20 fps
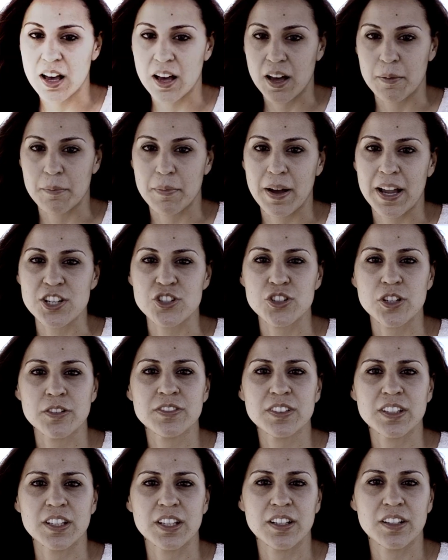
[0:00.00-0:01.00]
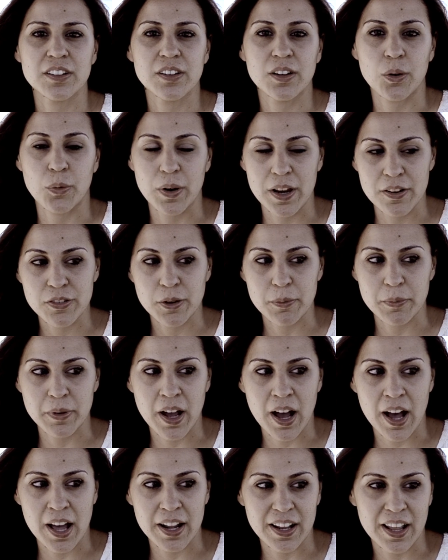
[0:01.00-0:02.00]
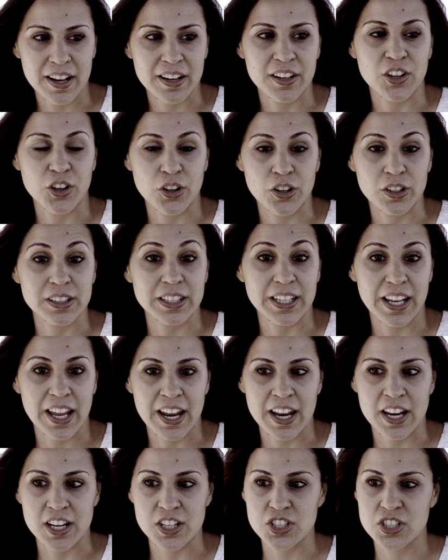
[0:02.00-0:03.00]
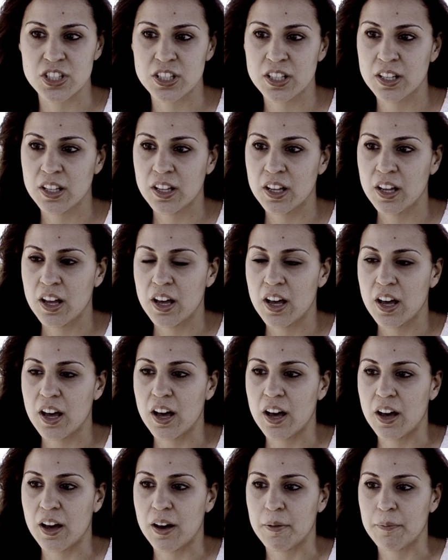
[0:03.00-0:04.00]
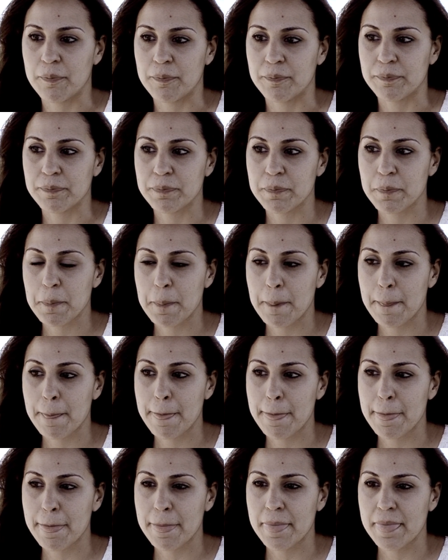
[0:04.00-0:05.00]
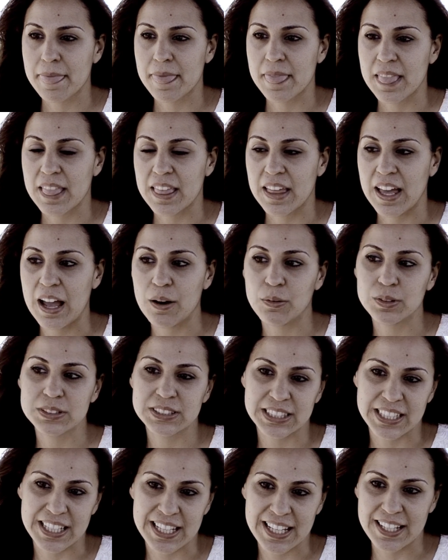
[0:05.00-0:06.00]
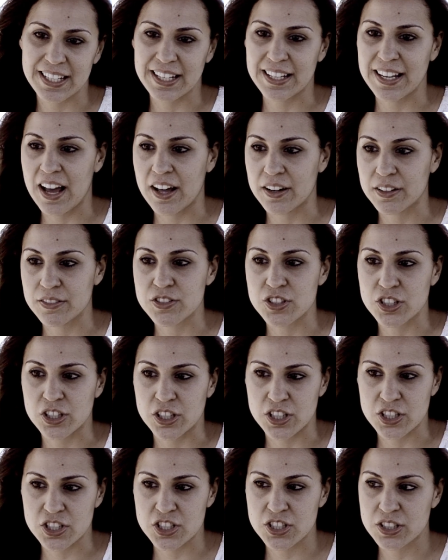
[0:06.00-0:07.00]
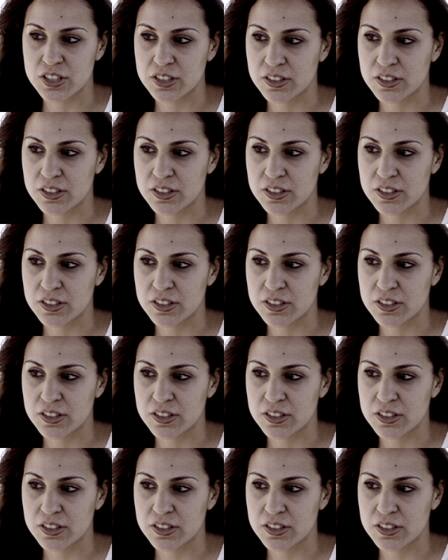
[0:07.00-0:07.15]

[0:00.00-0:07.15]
I drifted away from God at an early age. I was in and out of church